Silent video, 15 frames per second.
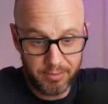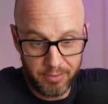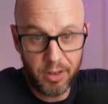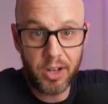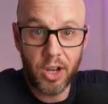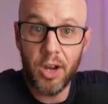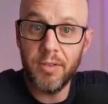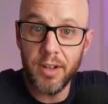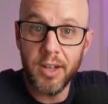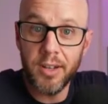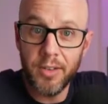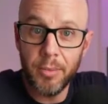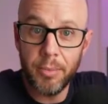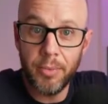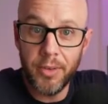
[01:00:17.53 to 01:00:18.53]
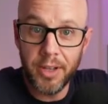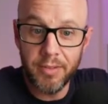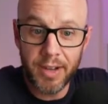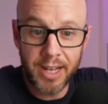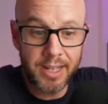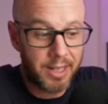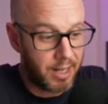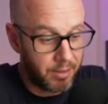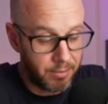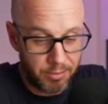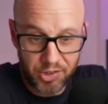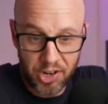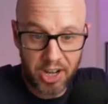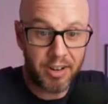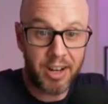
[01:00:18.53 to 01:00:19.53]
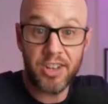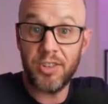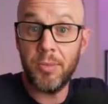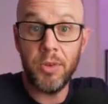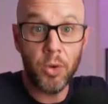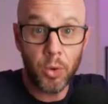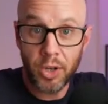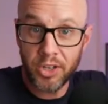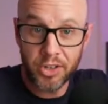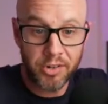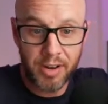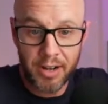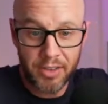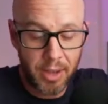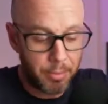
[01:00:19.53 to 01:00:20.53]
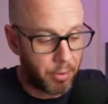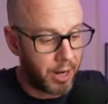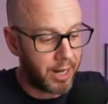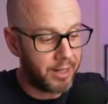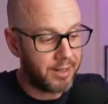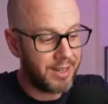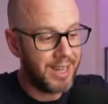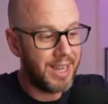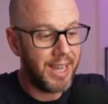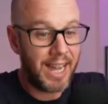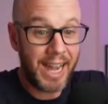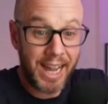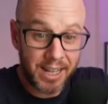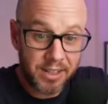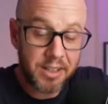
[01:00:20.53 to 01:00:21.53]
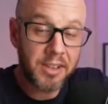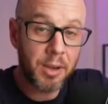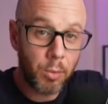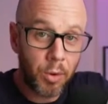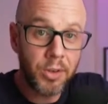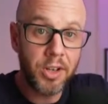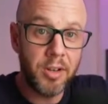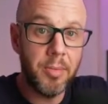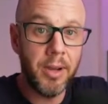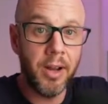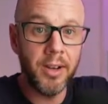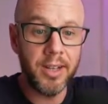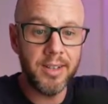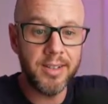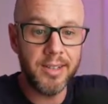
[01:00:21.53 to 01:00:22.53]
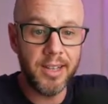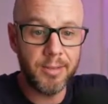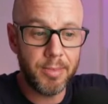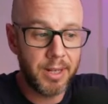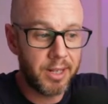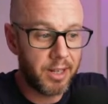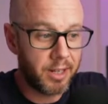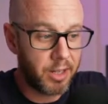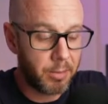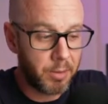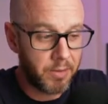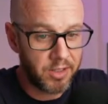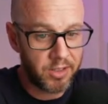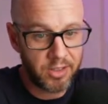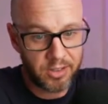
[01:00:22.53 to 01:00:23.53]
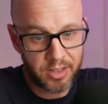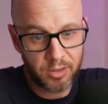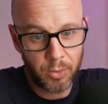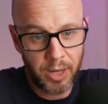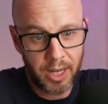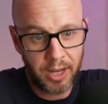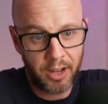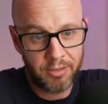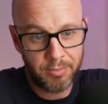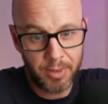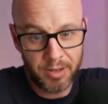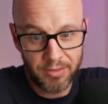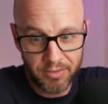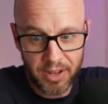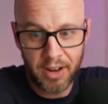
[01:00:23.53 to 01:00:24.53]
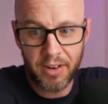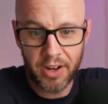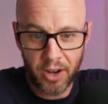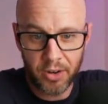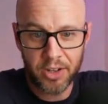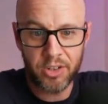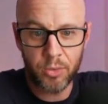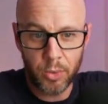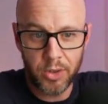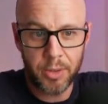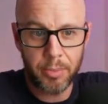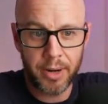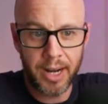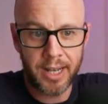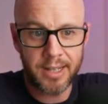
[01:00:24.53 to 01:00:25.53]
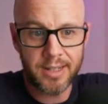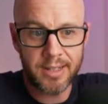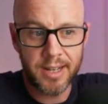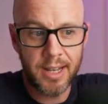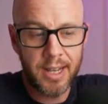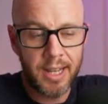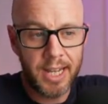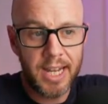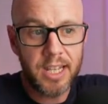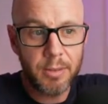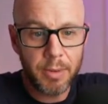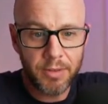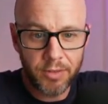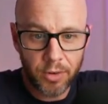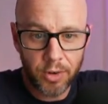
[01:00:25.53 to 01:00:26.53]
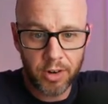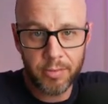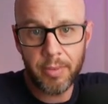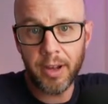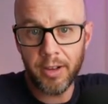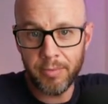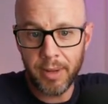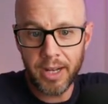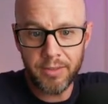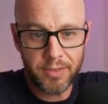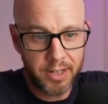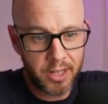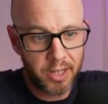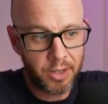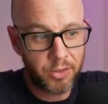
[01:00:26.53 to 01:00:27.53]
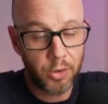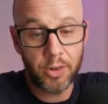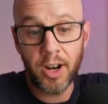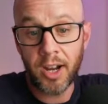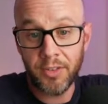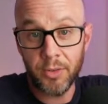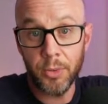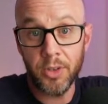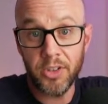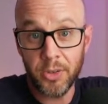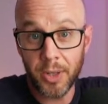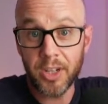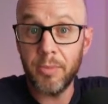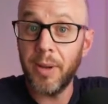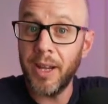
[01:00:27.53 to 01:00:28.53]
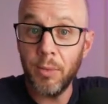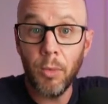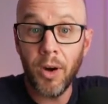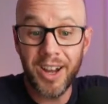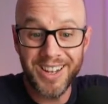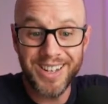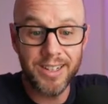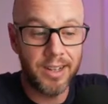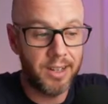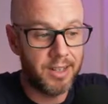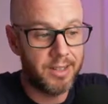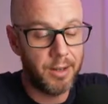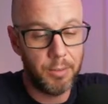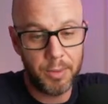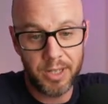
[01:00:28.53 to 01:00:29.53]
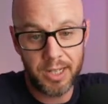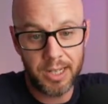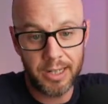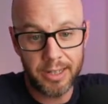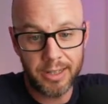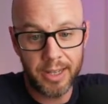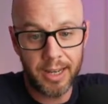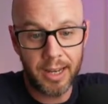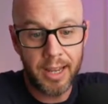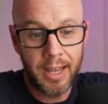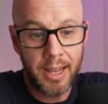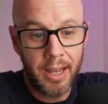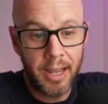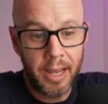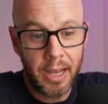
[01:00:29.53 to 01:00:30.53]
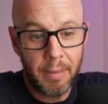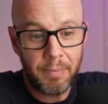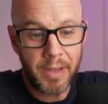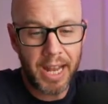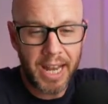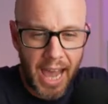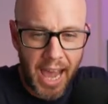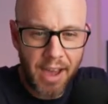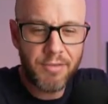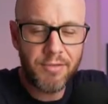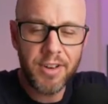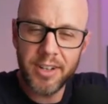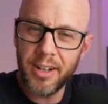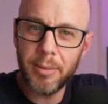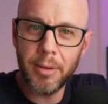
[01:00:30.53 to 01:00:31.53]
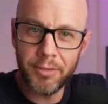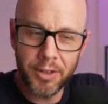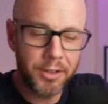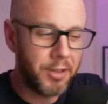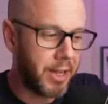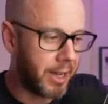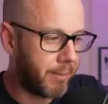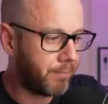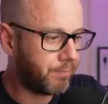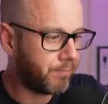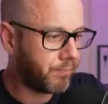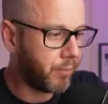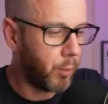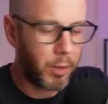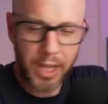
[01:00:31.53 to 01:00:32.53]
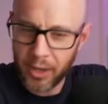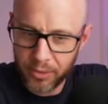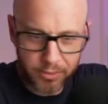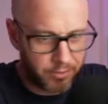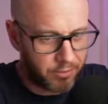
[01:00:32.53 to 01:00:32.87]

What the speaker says: cover the event and generate some noise around their brand, and they want you to be honest. There's been a couple of instances where I've been very honest with the brands, either before I've made videos or afterwards, to explain why I didn't like a particular thing. And every time I've done that, without